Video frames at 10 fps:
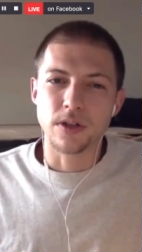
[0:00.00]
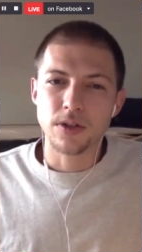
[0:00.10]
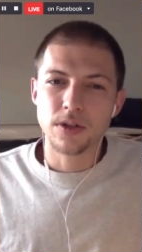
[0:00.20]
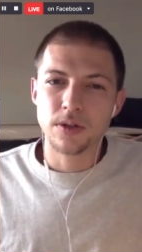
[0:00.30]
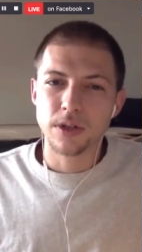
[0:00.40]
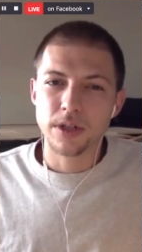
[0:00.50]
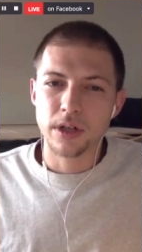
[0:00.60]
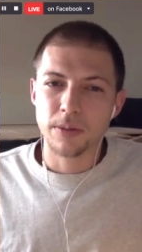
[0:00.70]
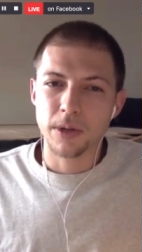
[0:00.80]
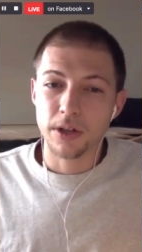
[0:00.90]
also a
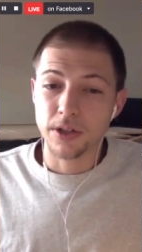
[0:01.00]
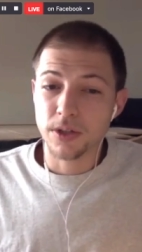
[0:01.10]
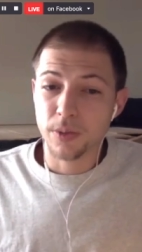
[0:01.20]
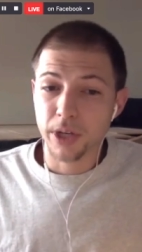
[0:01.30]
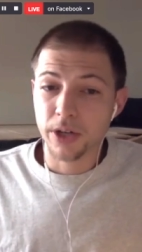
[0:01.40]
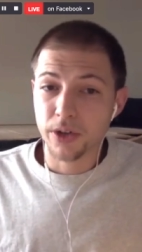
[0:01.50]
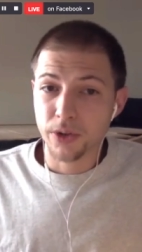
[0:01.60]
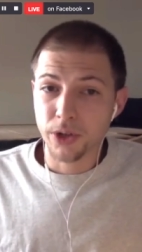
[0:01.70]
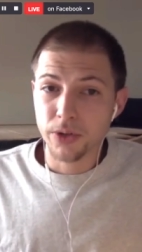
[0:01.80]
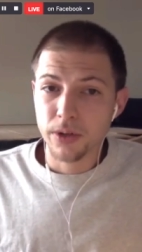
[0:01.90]
term called a swing
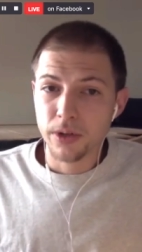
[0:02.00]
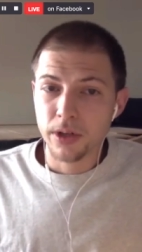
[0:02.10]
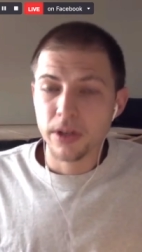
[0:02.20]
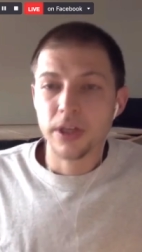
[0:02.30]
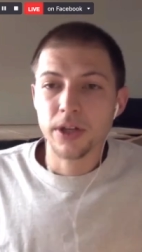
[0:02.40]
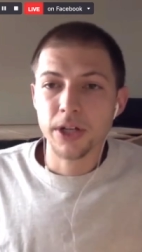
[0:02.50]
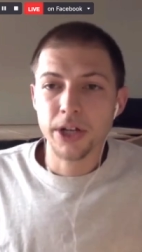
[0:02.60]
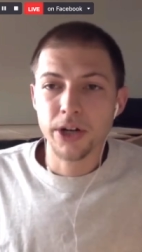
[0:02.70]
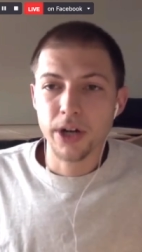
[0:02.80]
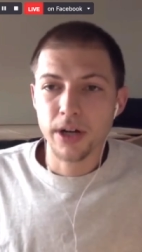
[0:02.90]
crew that you'll
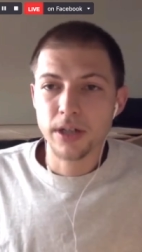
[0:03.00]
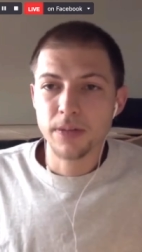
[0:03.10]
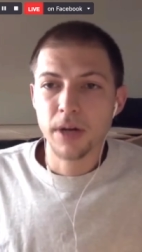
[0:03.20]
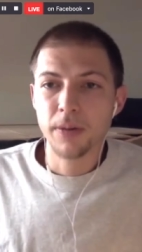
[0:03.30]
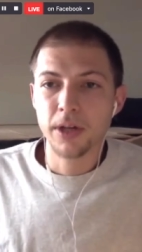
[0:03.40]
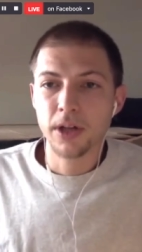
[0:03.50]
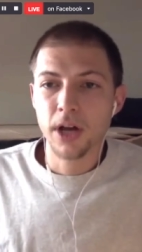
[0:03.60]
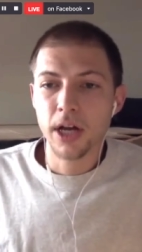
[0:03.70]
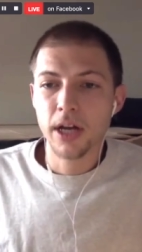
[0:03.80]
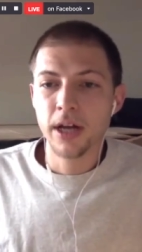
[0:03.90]
hear in art department a
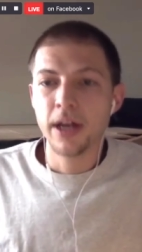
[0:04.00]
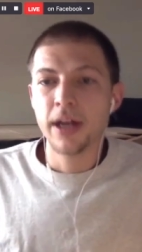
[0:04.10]
lot.